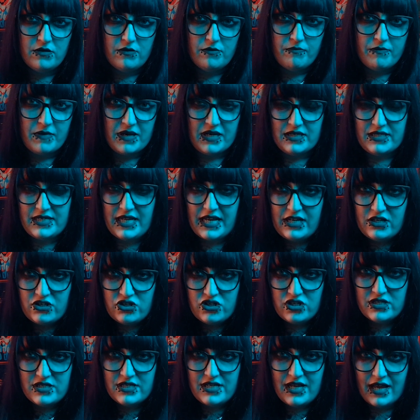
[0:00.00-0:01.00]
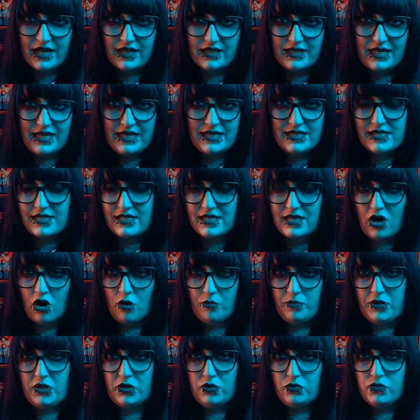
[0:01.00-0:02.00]
Meditation techniques can
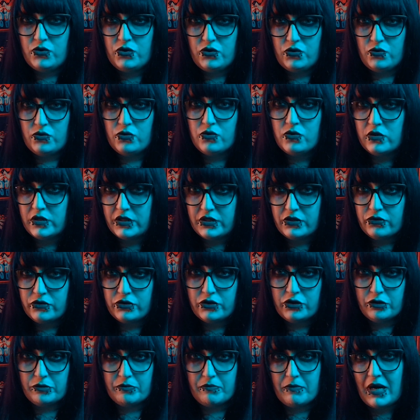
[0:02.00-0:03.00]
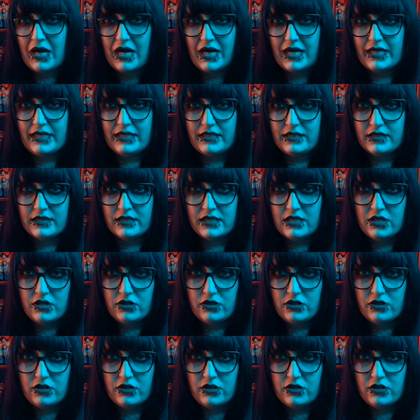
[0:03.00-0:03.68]
help you to clear your mind.